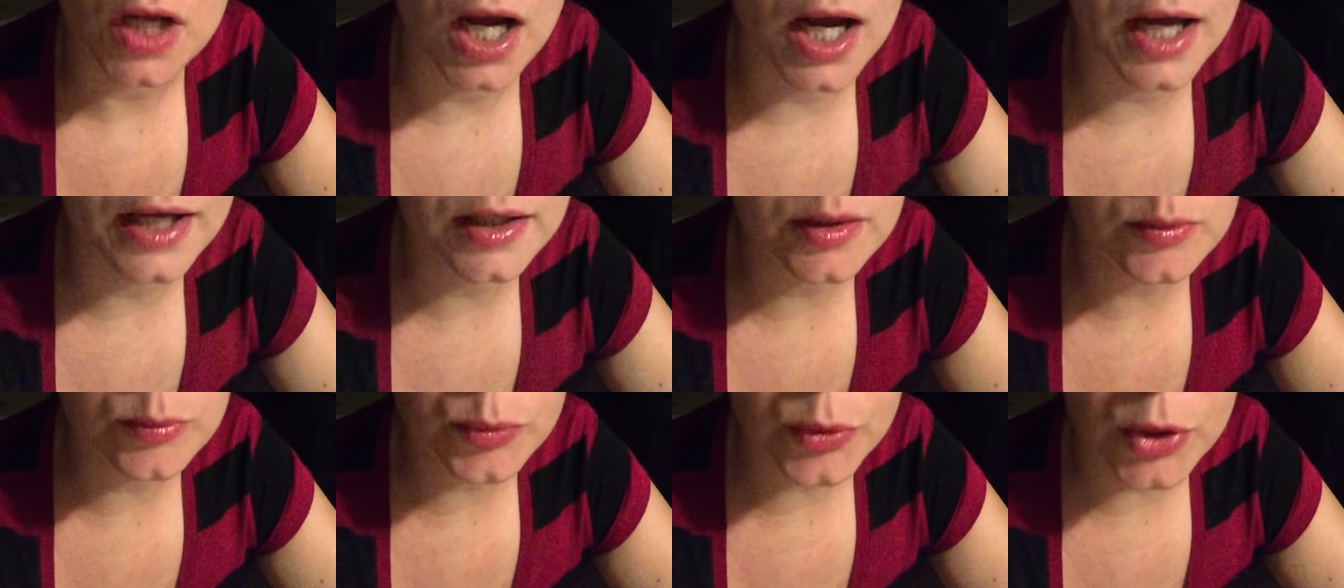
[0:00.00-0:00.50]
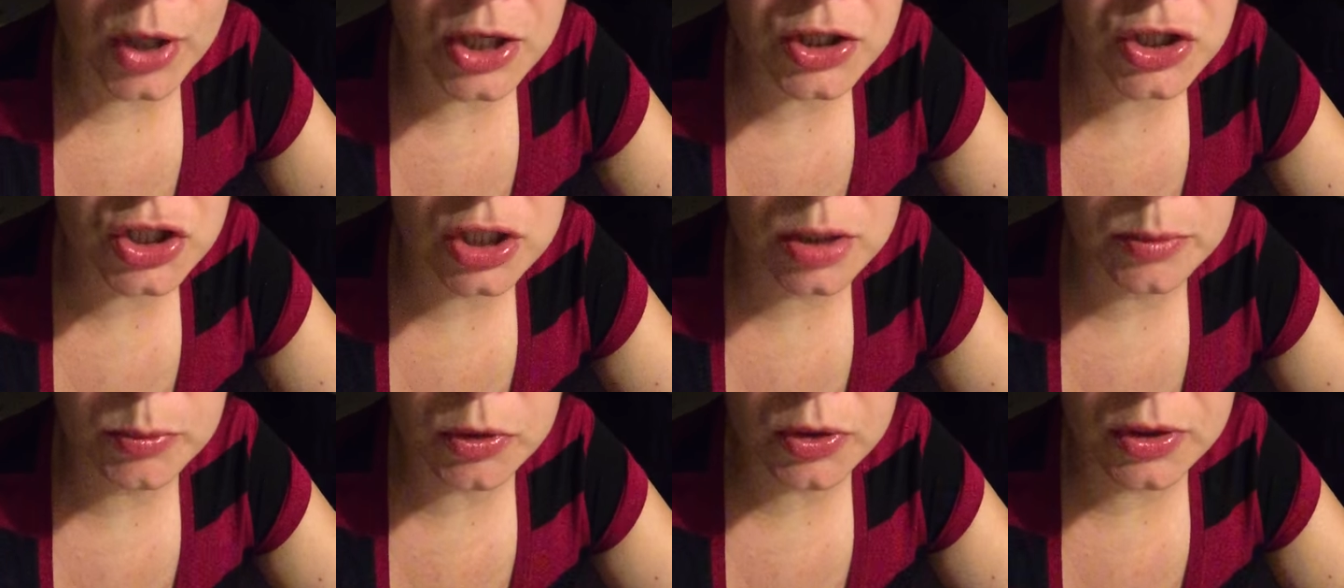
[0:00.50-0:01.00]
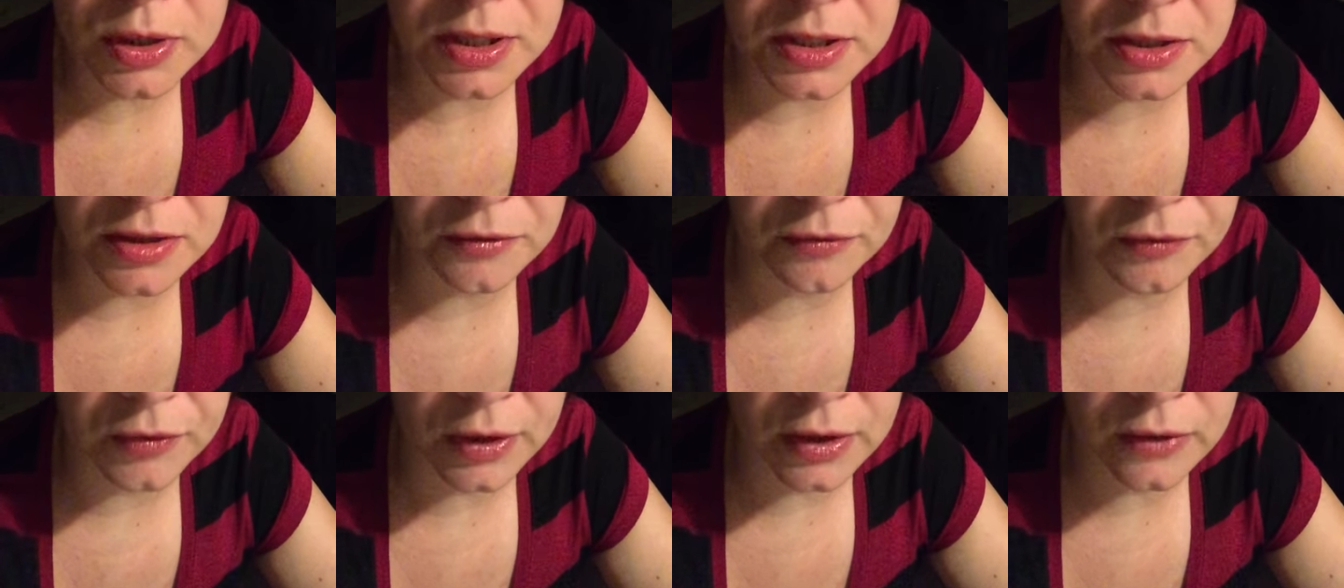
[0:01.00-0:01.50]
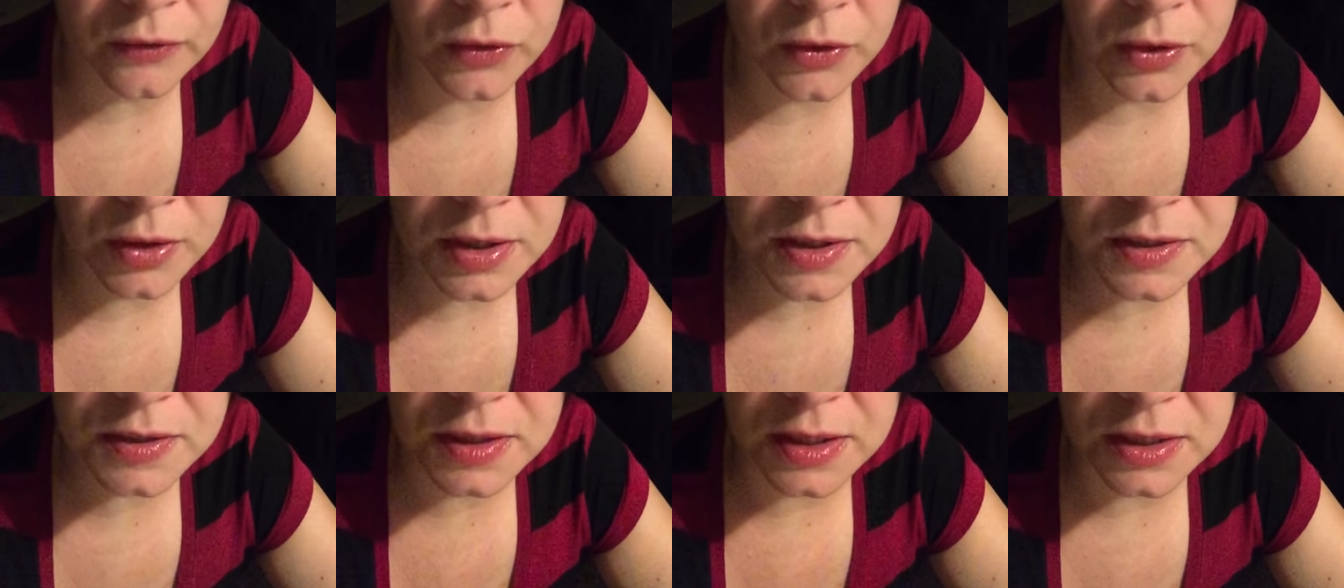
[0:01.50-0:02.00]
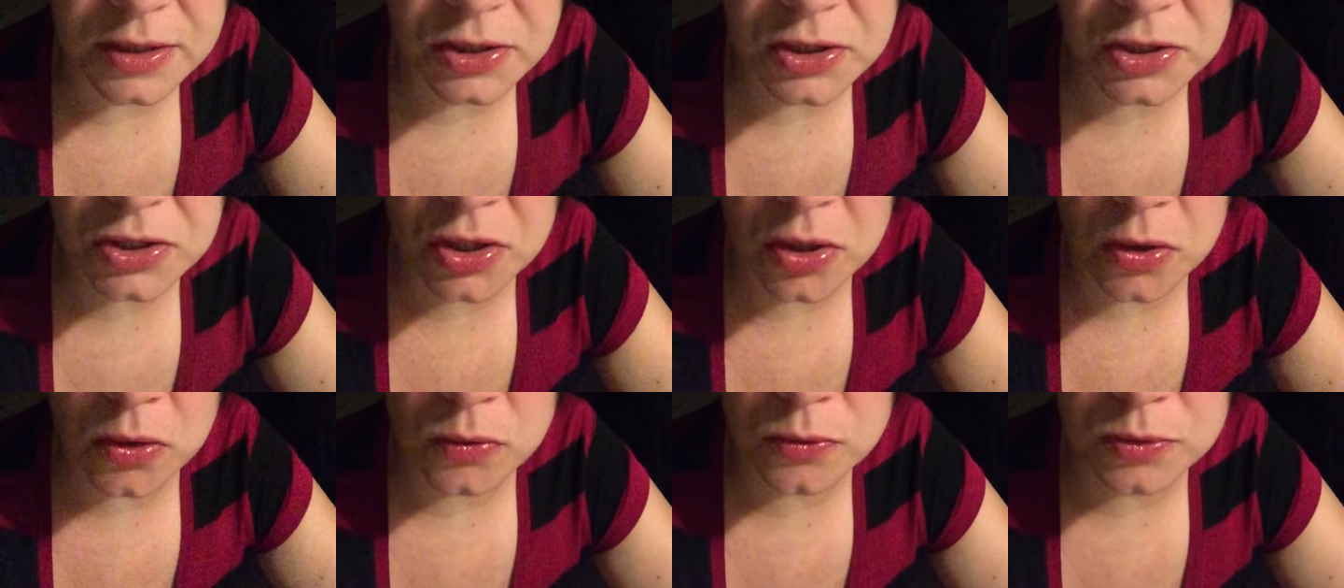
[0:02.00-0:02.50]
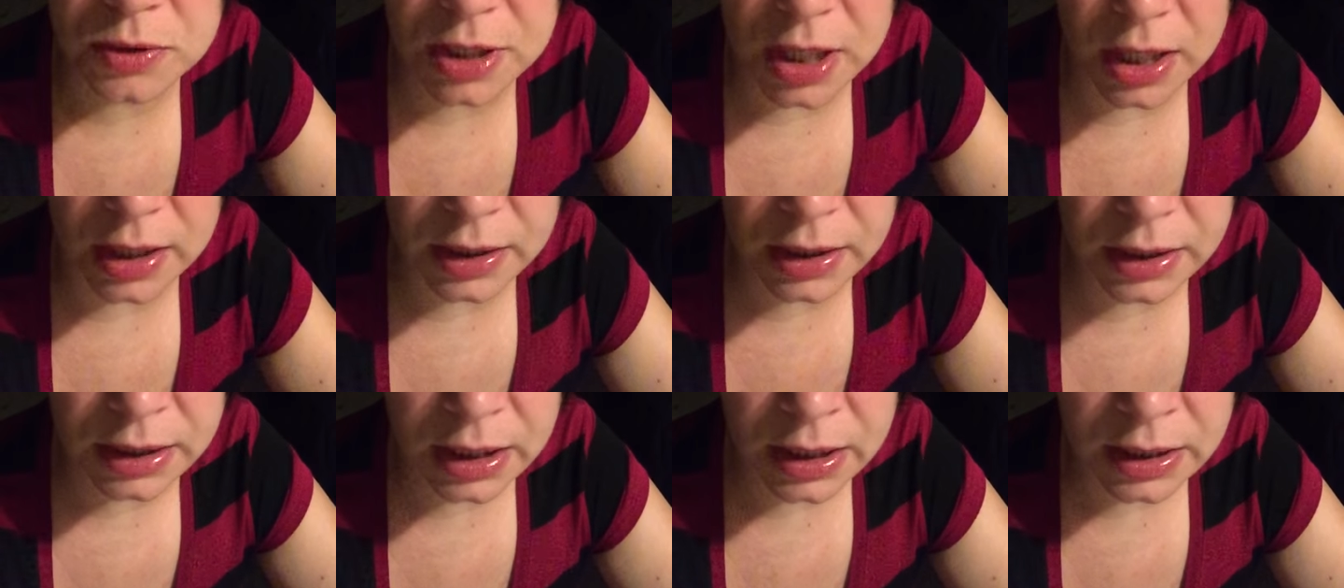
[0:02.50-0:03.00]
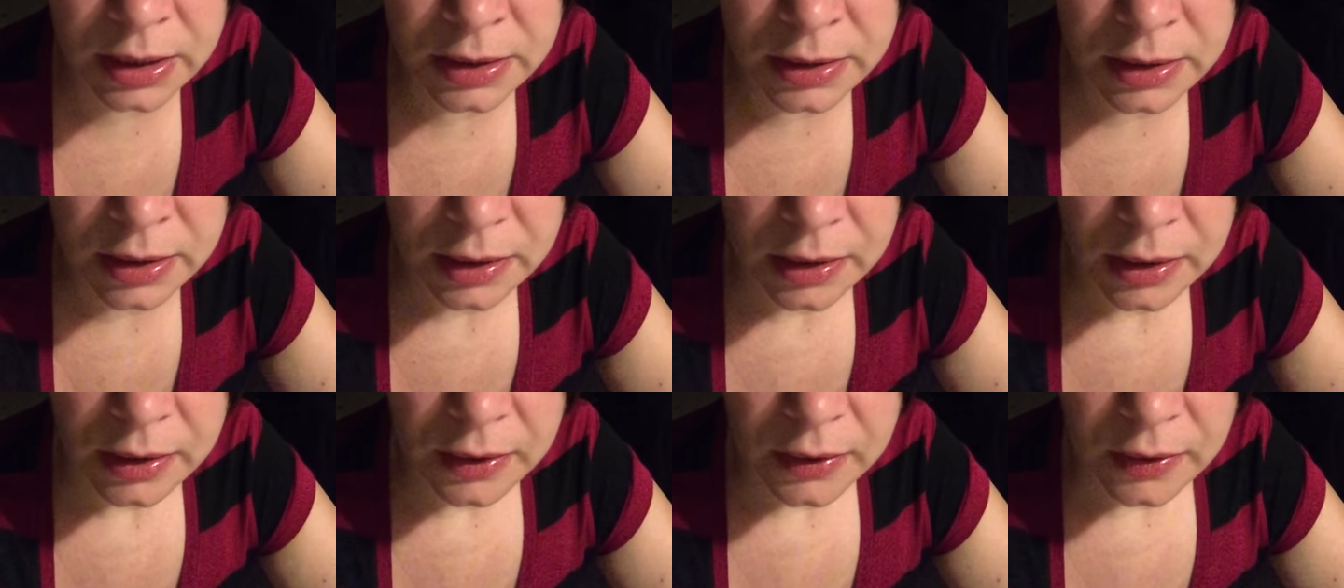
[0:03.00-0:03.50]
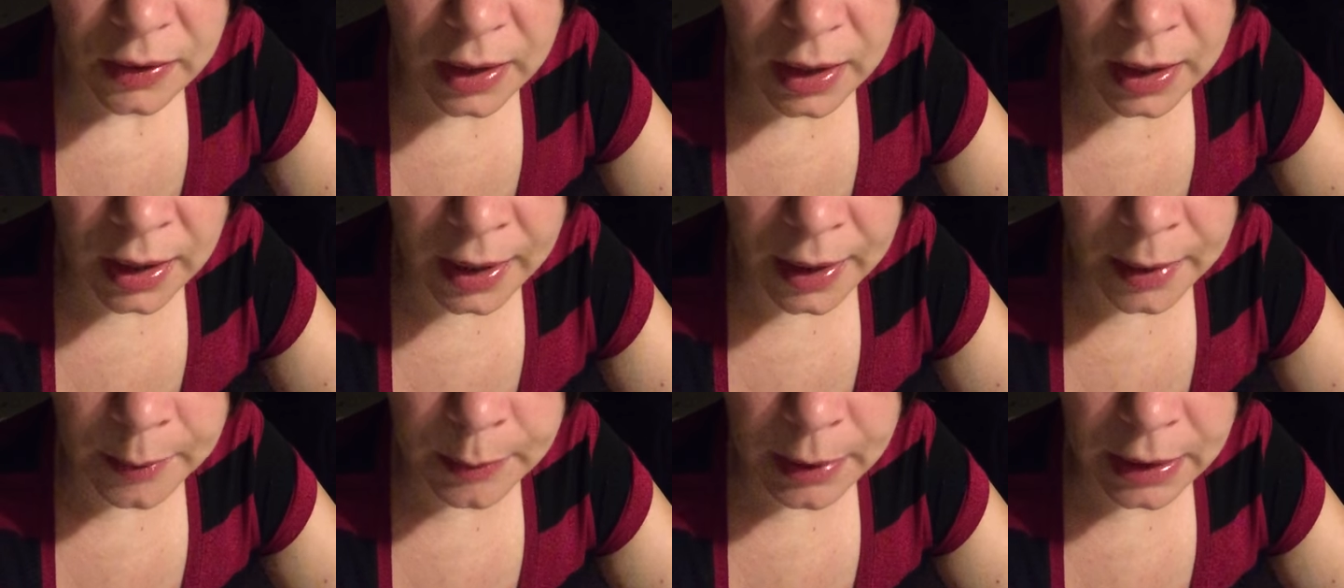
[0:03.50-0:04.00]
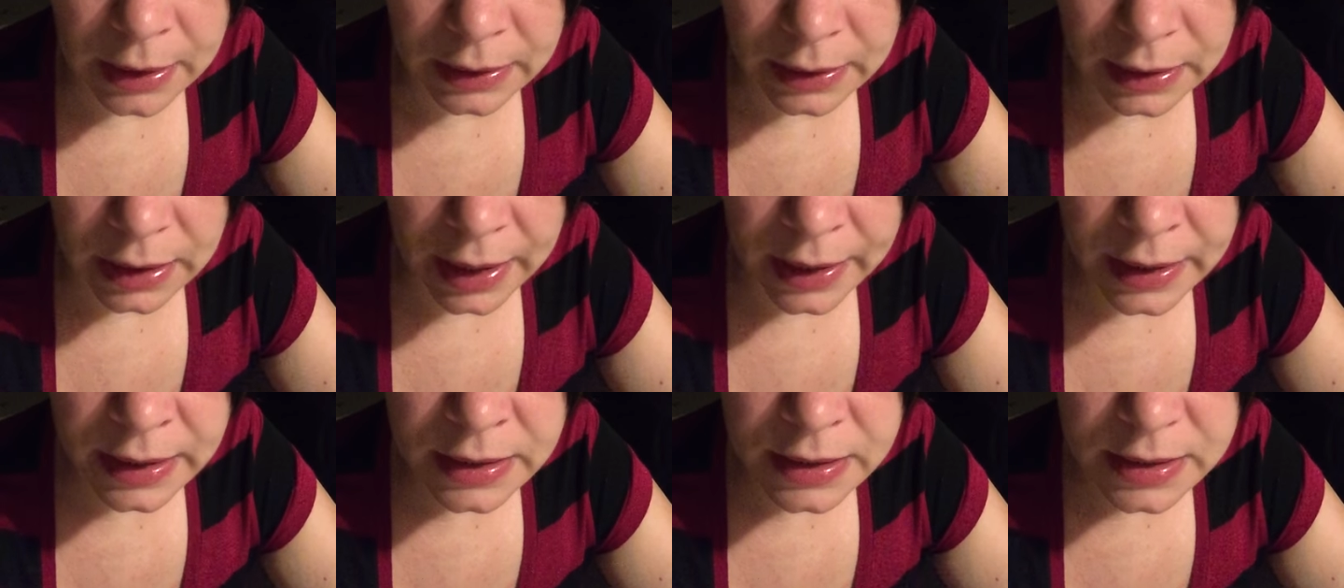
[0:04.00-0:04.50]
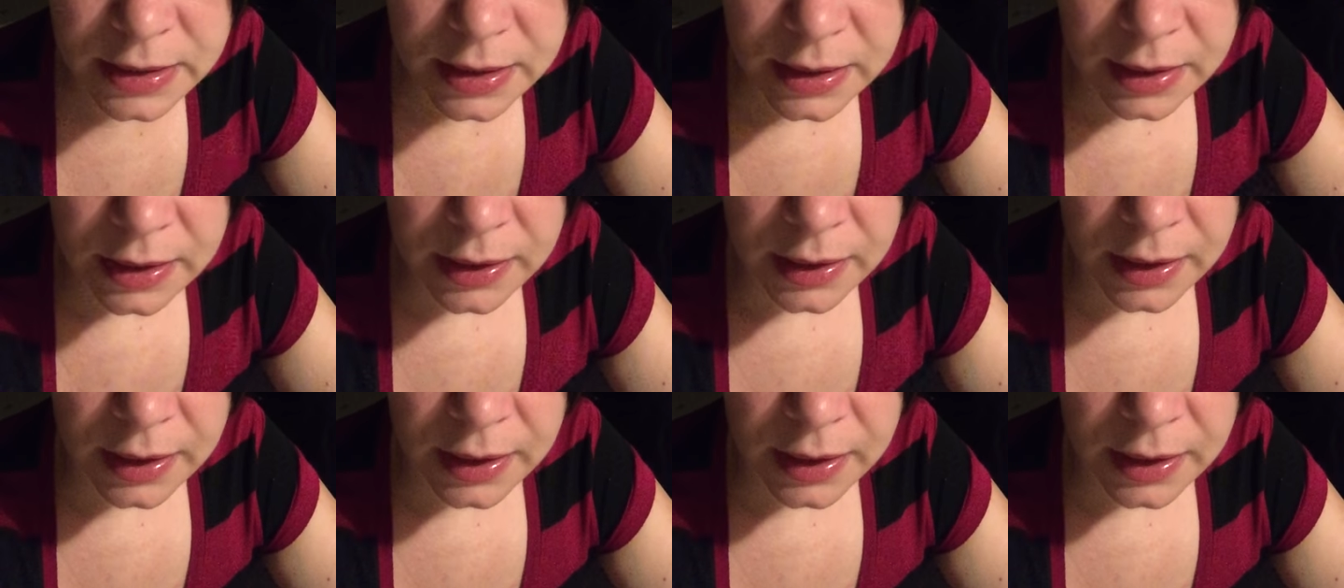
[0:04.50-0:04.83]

unimpressionable as the flavor is, it's so delicate um, and light.